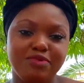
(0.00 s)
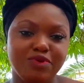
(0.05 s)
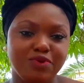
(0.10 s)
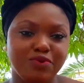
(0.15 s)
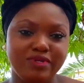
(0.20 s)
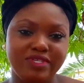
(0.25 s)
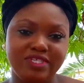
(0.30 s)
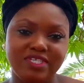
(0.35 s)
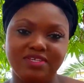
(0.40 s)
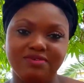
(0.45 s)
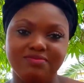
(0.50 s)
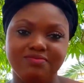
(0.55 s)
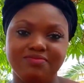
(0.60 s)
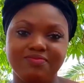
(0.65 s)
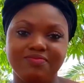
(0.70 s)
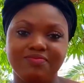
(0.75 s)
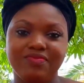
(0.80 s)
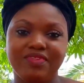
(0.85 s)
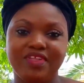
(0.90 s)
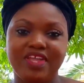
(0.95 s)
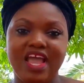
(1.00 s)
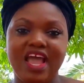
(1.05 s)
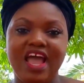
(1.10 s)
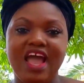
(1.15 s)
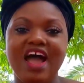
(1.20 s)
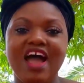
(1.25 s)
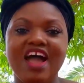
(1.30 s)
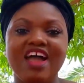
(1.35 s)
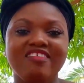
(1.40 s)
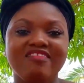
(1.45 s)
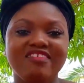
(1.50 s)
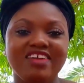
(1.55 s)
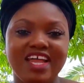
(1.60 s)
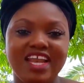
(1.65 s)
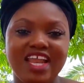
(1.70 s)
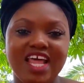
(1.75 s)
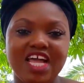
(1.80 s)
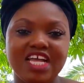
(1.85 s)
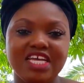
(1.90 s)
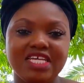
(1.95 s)
beauty. I
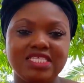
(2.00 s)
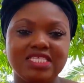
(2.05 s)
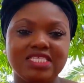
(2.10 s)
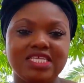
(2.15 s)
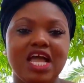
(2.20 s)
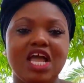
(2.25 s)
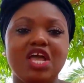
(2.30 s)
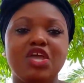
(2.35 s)
realized